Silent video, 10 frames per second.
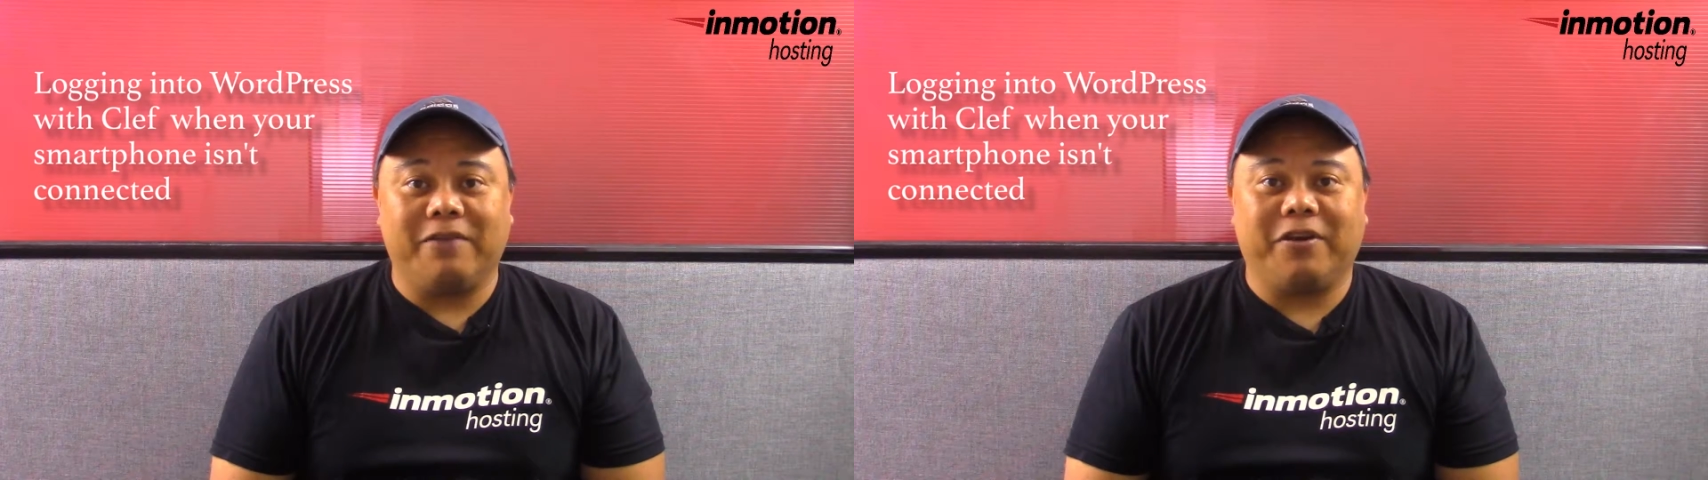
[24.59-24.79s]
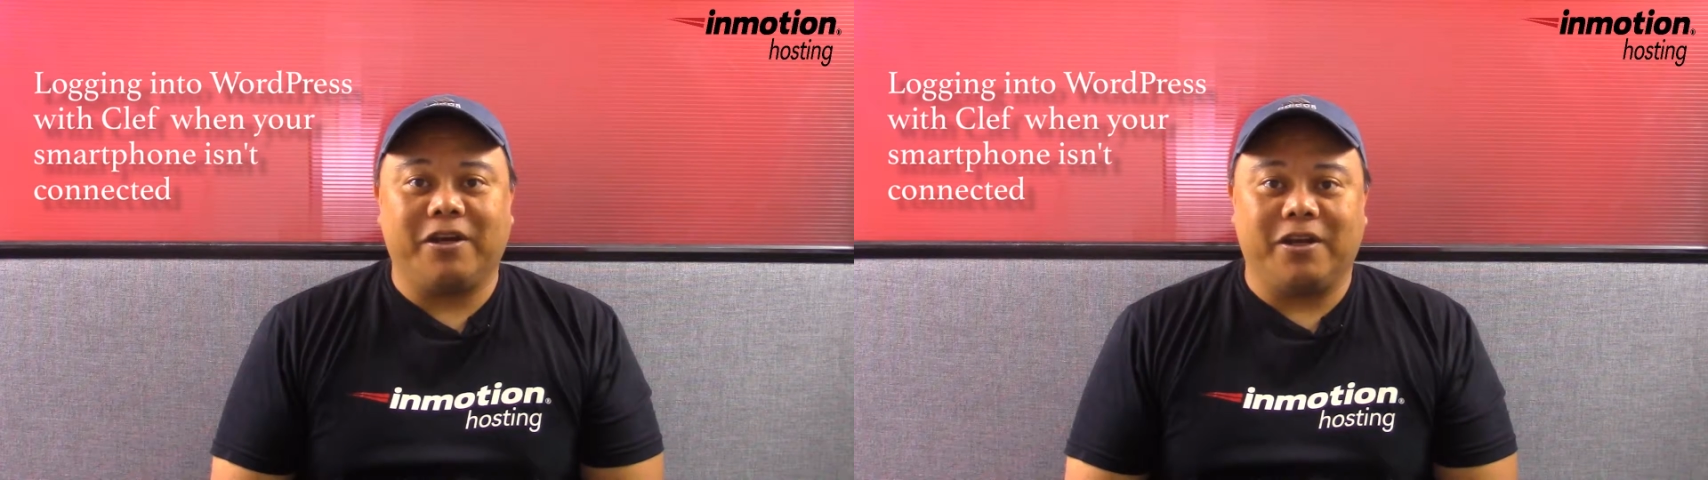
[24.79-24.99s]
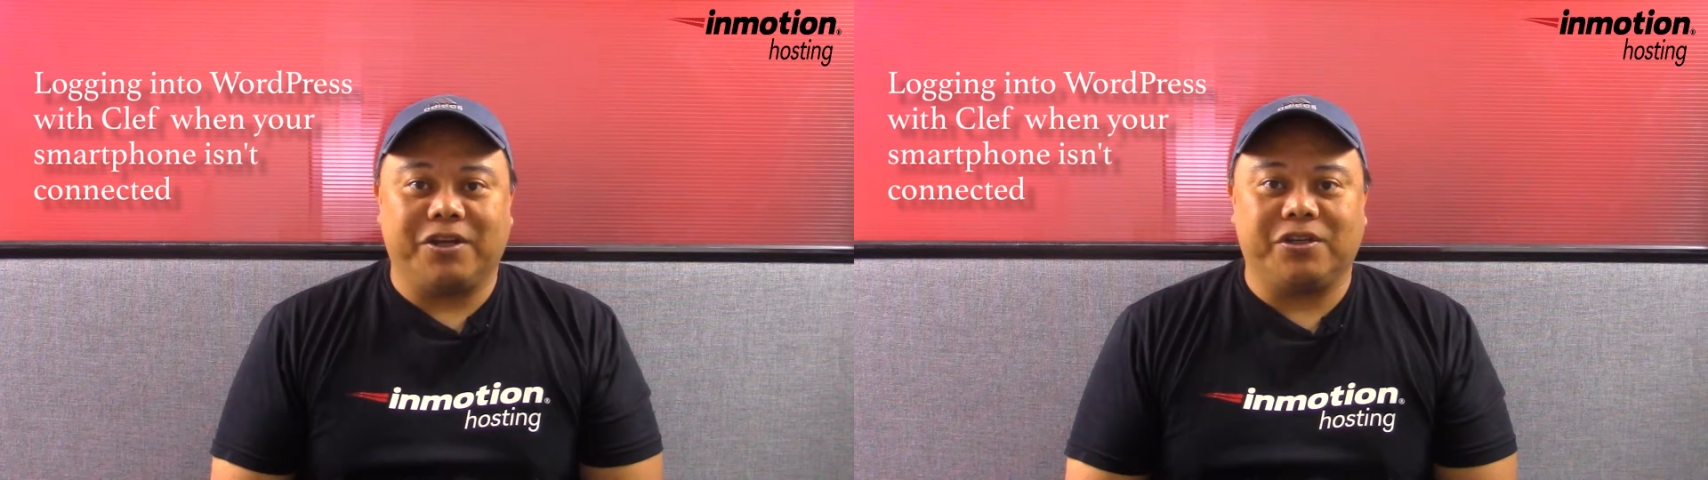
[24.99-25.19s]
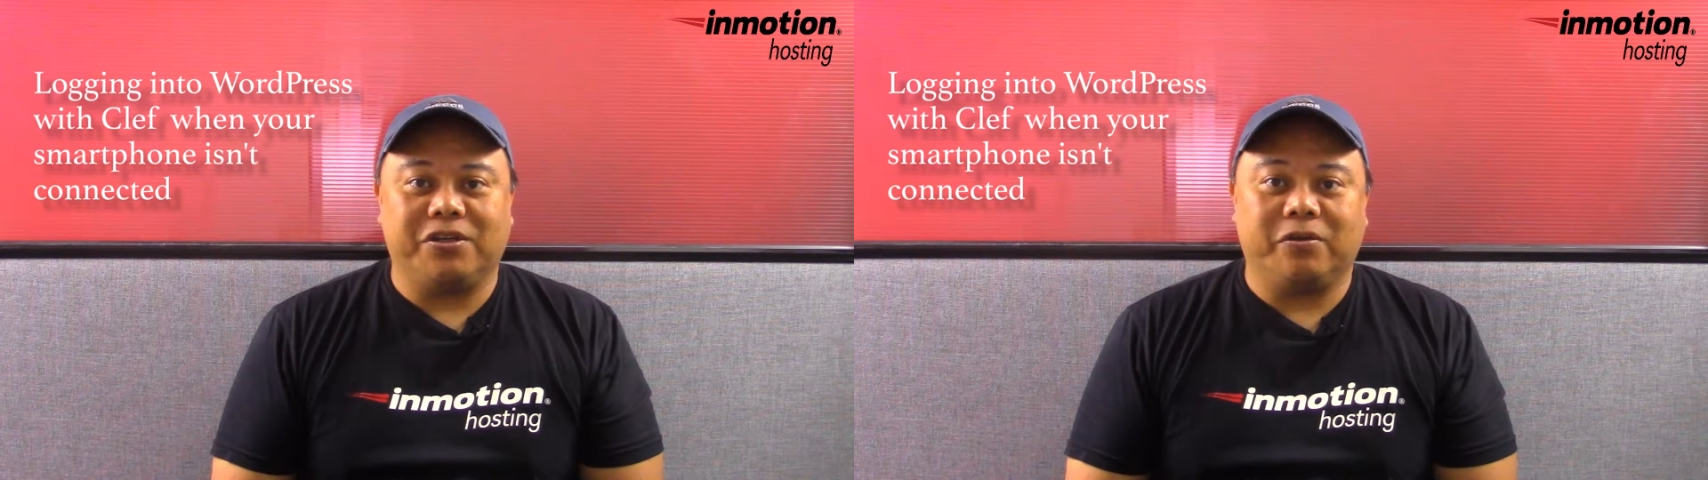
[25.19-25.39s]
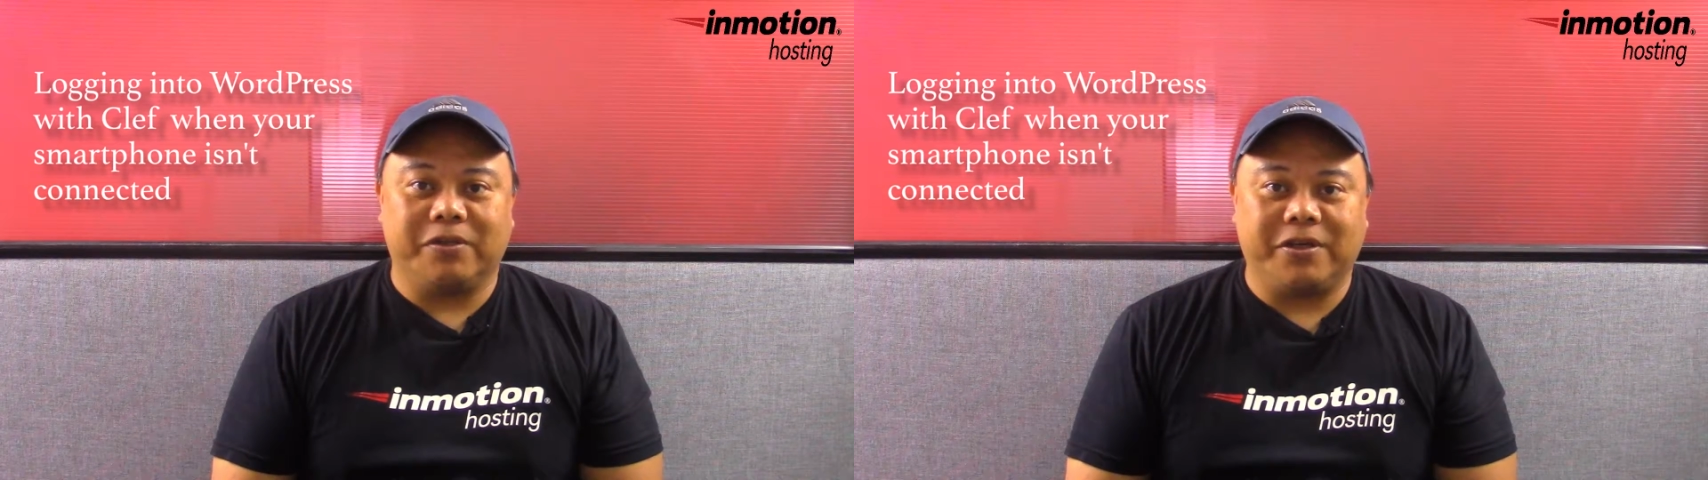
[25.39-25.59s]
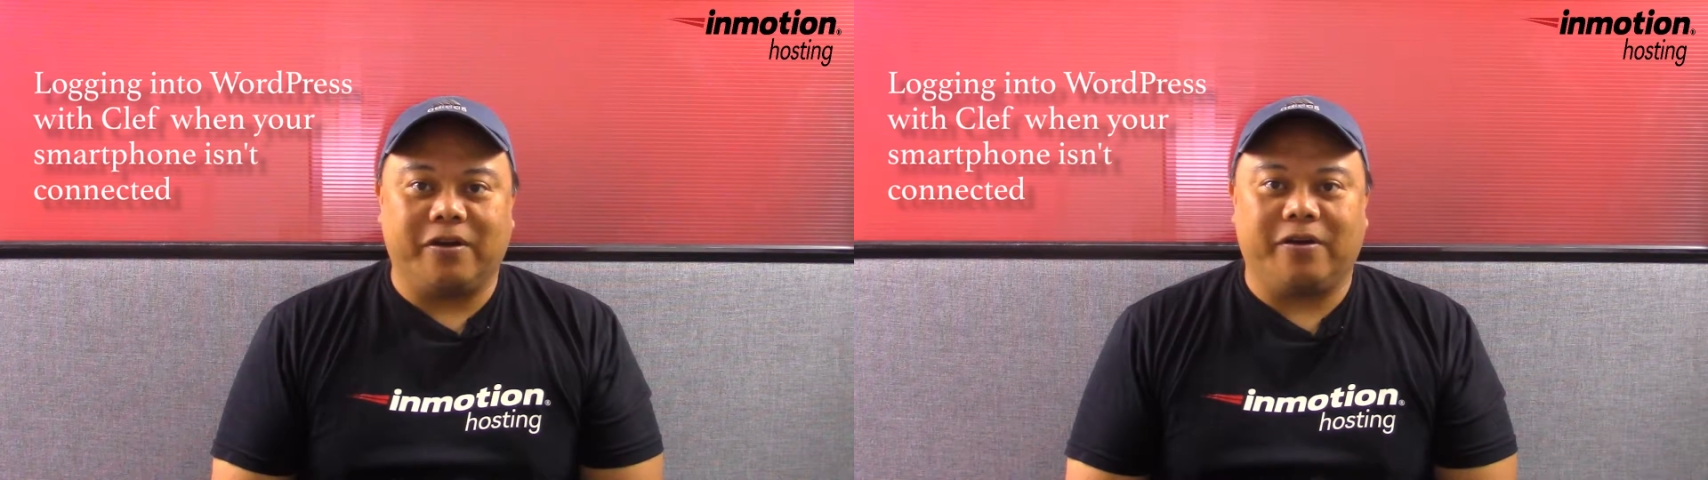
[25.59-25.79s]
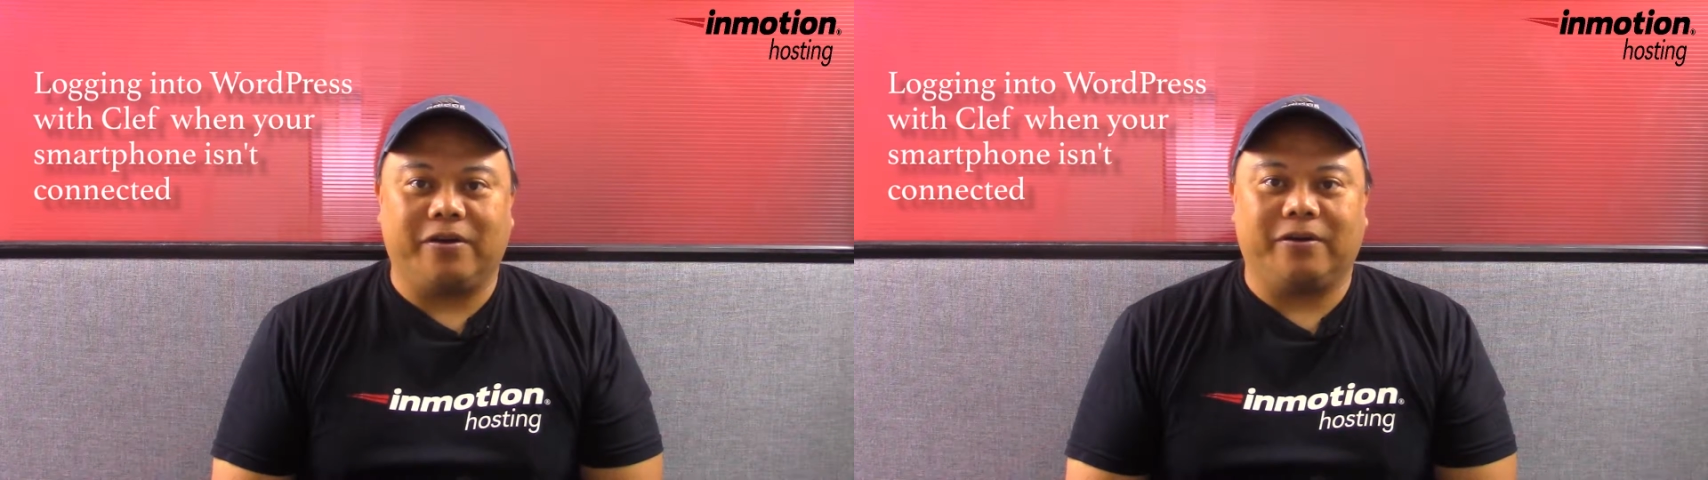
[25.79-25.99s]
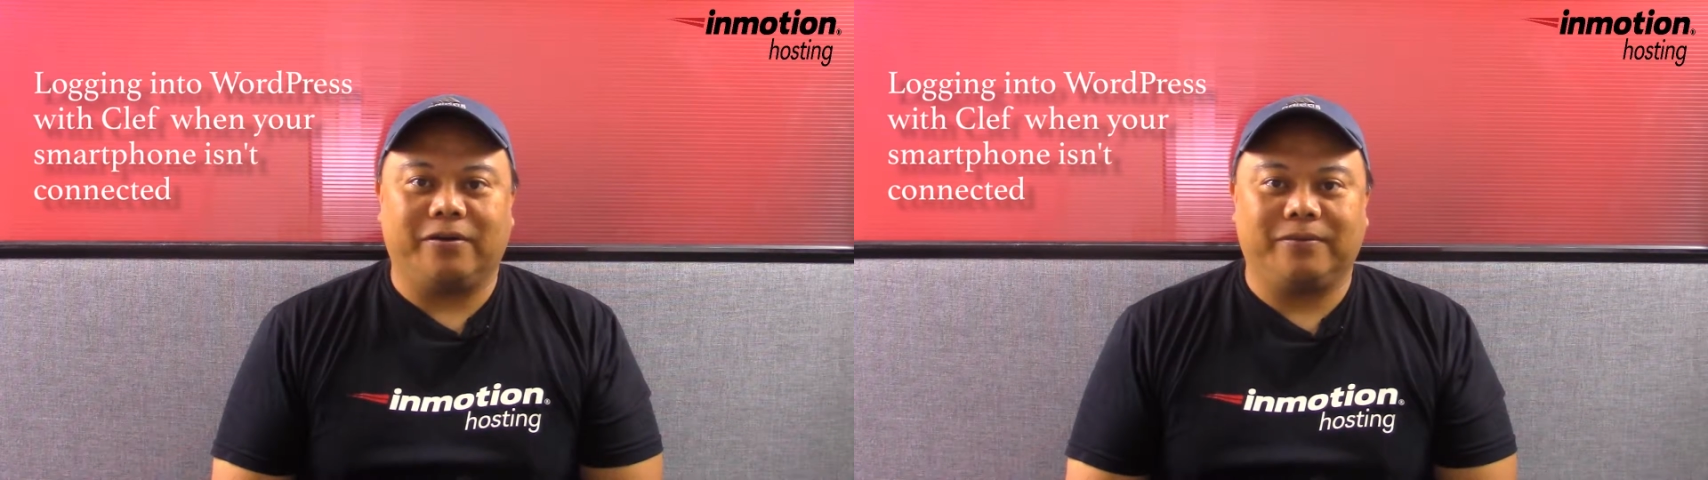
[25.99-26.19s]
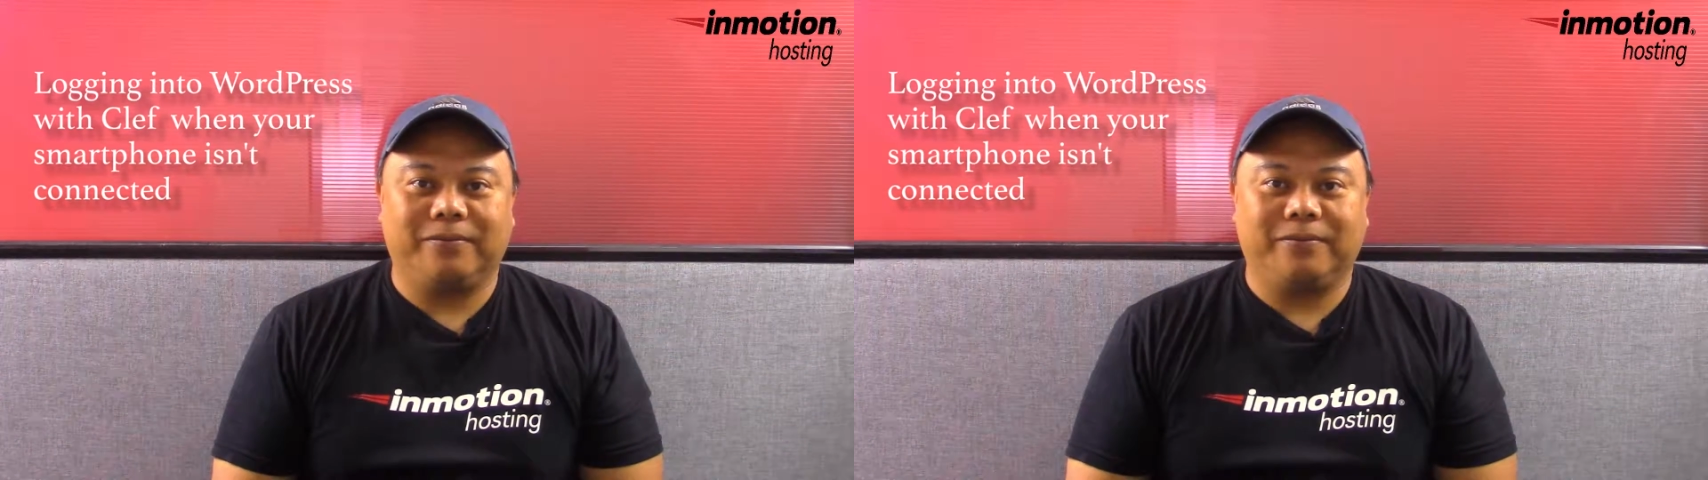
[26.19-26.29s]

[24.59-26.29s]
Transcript: connection to its carrier.